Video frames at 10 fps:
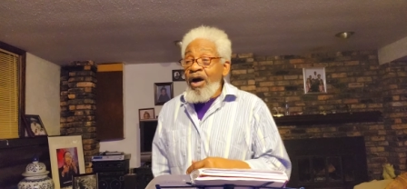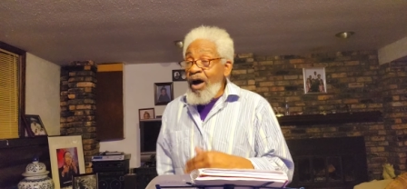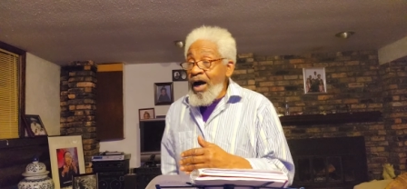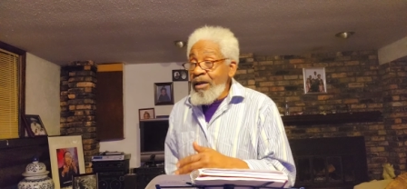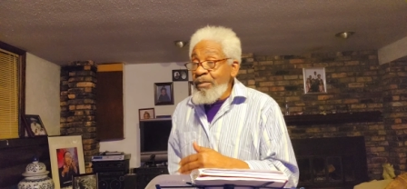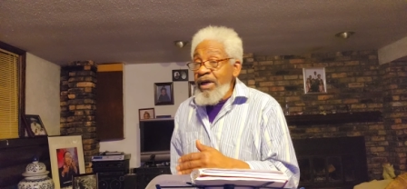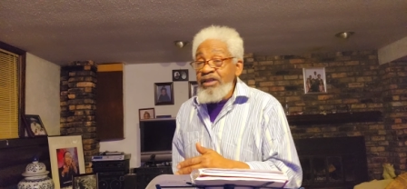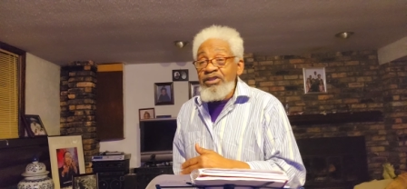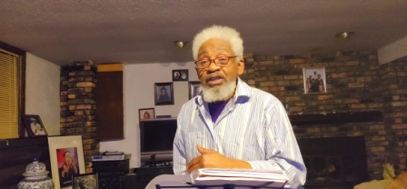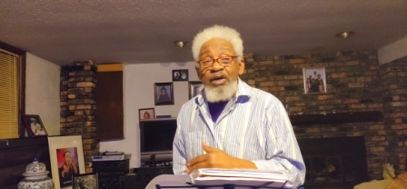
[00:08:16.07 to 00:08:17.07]

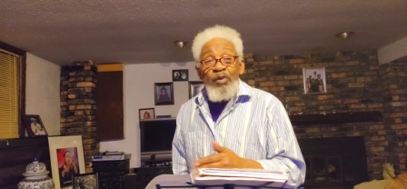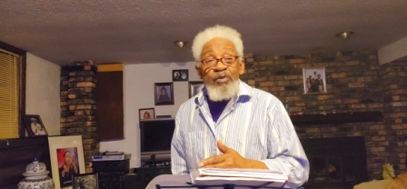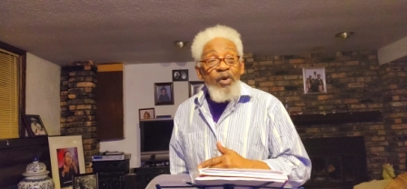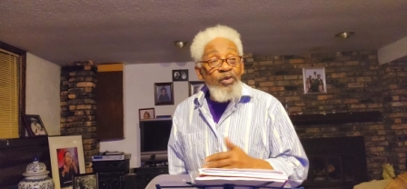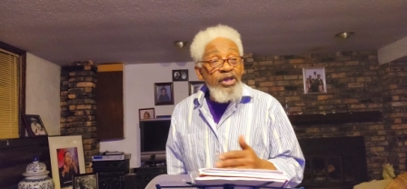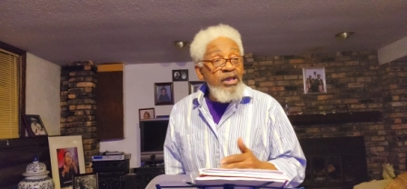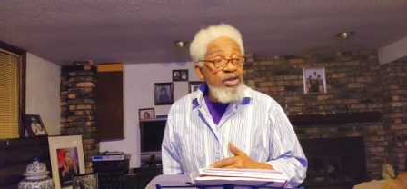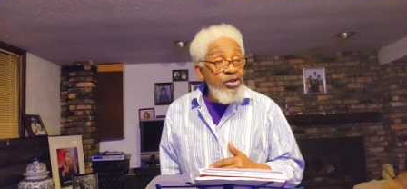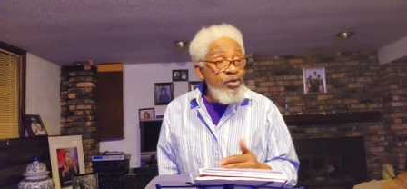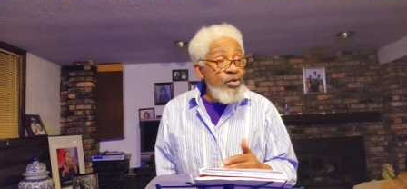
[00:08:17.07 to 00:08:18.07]
automation and we won't
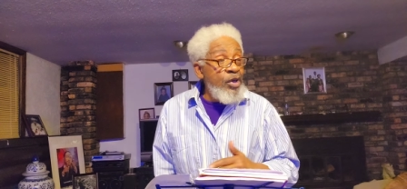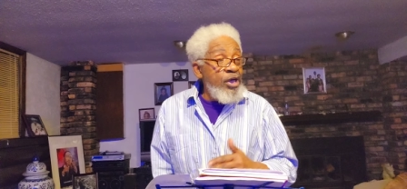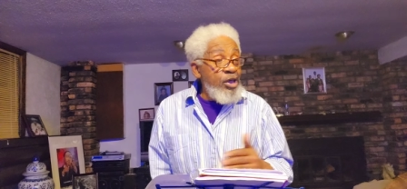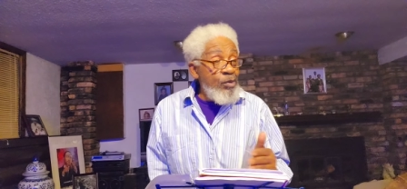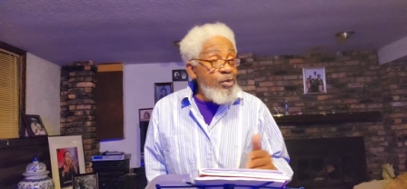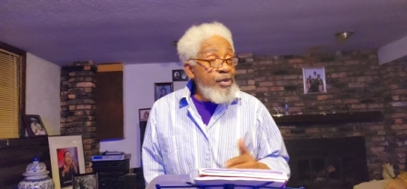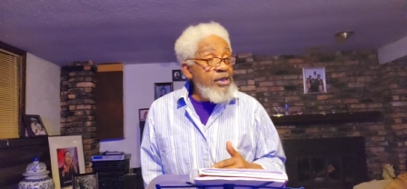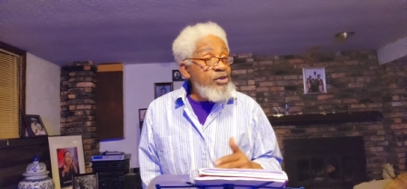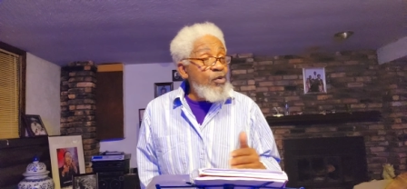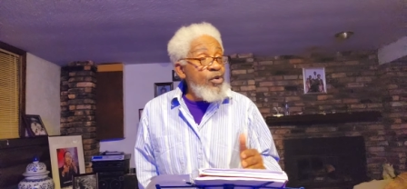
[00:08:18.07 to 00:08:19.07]
need you human
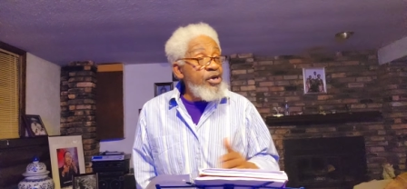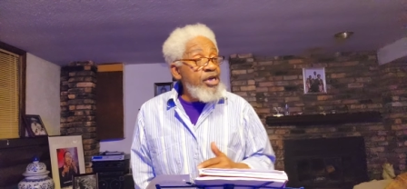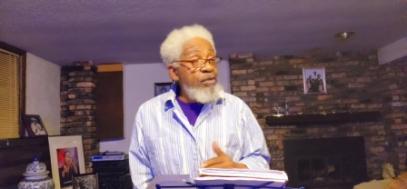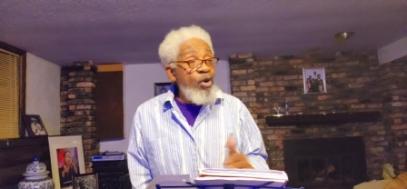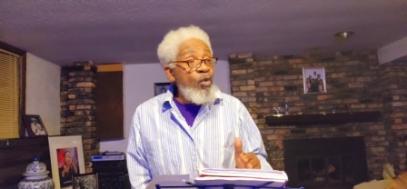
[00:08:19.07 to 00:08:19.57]
beings to work anymore.